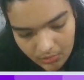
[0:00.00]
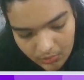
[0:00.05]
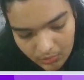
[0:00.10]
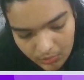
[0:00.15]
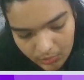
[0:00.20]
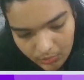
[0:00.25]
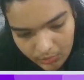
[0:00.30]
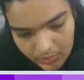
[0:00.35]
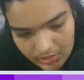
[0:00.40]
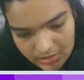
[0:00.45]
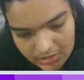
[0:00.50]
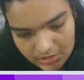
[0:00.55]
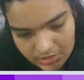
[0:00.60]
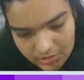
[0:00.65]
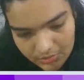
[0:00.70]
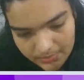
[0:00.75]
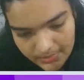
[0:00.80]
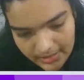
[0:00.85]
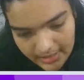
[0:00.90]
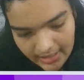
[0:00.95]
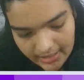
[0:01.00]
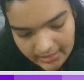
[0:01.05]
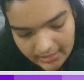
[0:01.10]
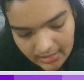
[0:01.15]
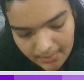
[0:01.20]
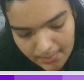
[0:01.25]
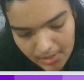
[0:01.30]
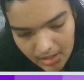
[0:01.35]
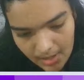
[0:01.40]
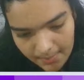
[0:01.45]
We'll just duplicate
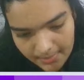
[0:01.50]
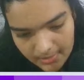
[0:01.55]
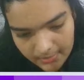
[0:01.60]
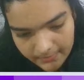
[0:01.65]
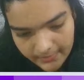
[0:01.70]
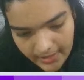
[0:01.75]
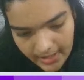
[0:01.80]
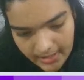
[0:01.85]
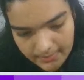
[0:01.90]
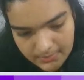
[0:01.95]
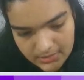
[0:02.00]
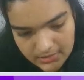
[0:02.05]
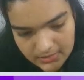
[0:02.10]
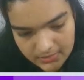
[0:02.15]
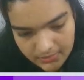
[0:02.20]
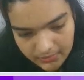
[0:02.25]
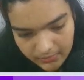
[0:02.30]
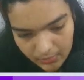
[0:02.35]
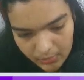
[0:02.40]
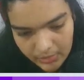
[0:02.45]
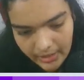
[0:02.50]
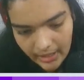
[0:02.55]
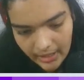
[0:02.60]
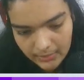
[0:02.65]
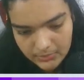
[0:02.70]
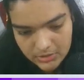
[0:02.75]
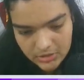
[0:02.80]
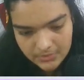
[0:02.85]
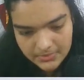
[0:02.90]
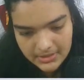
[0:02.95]
them a couple of times, 4
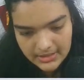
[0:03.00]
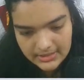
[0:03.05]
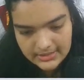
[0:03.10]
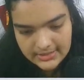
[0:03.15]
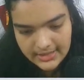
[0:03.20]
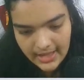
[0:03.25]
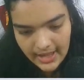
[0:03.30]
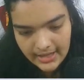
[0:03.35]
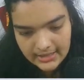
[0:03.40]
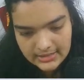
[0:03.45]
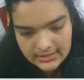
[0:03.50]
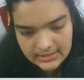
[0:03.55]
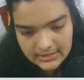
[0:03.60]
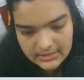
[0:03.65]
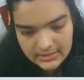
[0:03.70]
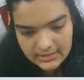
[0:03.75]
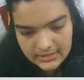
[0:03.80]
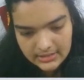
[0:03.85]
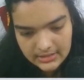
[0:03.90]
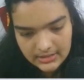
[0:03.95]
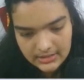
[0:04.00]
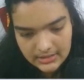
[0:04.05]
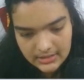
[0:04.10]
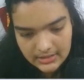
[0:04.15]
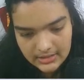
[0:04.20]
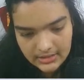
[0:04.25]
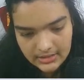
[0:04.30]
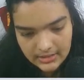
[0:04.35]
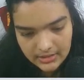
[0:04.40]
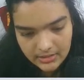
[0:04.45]
times to be exact.
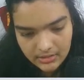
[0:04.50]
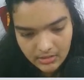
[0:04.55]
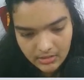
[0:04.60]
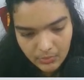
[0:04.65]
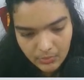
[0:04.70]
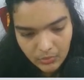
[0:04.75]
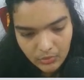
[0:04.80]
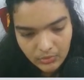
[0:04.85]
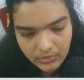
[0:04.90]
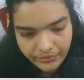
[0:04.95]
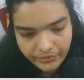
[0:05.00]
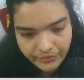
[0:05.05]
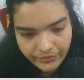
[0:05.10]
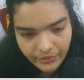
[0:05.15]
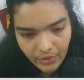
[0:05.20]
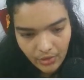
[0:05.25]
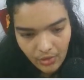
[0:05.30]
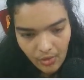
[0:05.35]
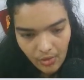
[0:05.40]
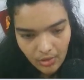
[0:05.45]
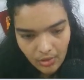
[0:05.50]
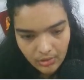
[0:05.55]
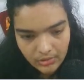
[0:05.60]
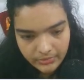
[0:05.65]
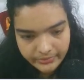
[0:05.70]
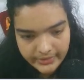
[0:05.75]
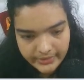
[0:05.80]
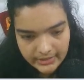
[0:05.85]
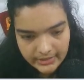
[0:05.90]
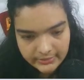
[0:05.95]
Remove all
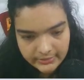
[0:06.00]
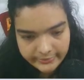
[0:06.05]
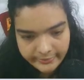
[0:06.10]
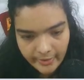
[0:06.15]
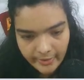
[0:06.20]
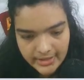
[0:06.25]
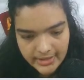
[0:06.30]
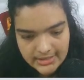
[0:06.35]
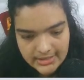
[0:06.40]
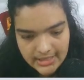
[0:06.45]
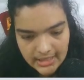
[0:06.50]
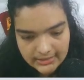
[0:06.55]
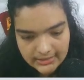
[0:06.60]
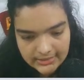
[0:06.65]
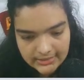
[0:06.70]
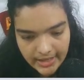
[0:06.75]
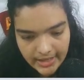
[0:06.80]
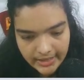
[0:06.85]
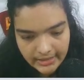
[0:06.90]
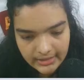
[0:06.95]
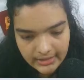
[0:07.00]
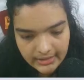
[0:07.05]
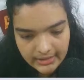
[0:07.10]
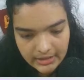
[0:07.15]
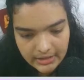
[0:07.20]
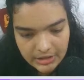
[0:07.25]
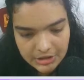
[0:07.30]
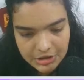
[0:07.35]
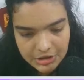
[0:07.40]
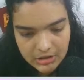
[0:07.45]
of the other fonts other than
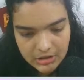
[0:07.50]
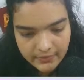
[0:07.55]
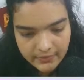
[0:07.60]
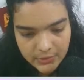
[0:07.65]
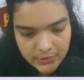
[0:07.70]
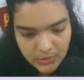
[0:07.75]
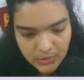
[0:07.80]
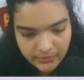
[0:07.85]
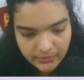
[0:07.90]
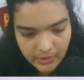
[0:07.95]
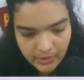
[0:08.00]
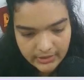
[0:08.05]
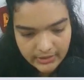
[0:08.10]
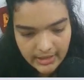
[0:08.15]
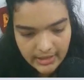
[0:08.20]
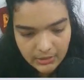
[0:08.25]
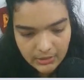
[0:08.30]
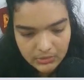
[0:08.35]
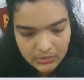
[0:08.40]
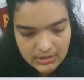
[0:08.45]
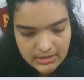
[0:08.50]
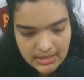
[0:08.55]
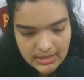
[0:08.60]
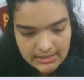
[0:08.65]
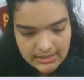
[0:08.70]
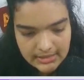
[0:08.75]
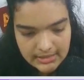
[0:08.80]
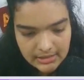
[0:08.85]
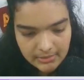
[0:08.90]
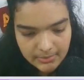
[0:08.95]
each individual font. And I know this
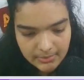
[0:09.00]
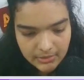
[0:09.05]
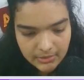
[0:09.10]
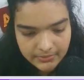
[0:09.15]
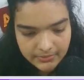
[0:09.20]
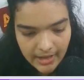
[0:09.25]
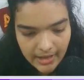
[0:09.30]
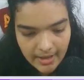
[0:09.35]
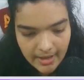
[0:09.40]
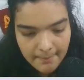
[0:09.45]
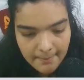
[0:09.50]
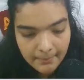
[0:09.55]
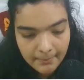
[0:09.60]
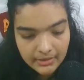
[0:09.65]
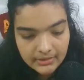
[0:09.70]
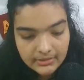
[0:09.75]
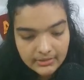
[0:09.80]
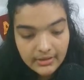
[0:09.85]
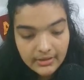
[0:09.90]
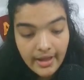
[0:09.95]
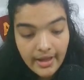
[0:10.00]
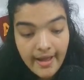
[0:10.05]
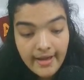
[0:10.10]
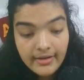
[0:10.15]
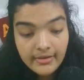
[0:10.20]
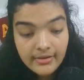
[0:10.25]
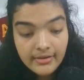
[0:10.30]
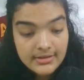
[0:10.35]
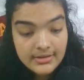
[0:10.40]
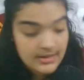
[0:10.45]
takes a little bit of time, but the
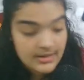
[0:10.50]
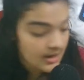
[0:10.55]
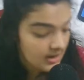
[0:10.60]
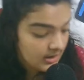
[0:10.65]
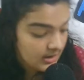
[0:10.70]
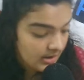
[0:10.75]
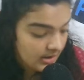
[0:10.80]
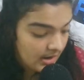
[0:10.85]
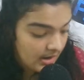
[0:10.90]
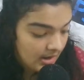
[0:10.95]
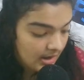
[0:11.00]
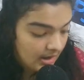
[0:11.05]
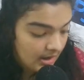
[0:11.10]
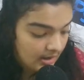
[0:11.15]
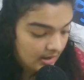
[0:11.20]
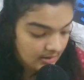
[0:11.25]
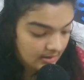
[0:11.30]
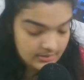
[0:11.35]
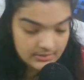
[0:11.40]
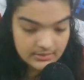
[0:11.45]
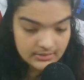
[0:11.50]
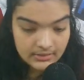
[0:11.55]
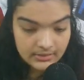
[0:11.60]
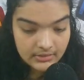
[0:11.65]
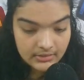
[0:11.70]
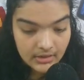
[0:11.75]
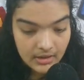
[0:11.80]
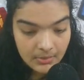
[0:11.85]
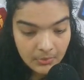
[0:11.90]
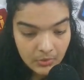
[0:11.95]
end result is
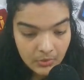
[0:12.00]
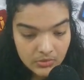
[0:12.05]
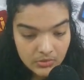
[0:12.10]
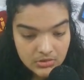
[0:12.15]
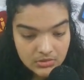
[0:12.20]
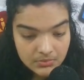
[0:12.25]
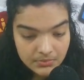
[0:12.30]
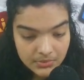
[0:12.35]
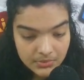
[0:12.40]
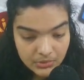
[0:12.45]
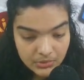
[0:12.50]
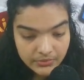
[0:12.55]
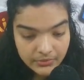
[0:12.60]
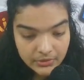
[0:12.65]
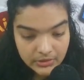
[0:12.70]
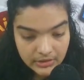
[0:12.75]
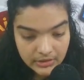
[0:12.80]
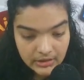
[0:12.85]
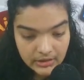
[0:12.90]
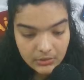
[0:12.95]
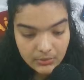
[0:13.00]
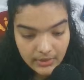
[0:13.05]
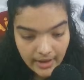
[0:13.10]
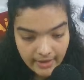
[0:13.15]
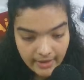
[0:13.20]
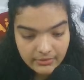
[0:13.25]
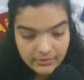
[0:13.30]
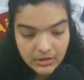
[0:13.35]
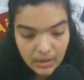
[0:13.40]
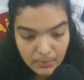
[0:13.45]
the most beautiful thing you will
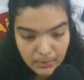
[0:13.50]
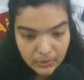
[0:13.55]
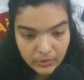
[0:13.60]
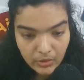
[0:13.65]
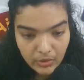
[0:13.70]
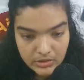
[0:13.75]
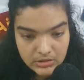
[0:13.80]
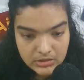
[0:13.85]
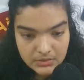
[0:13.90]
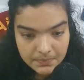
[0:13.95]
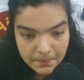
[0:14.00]
ever come across.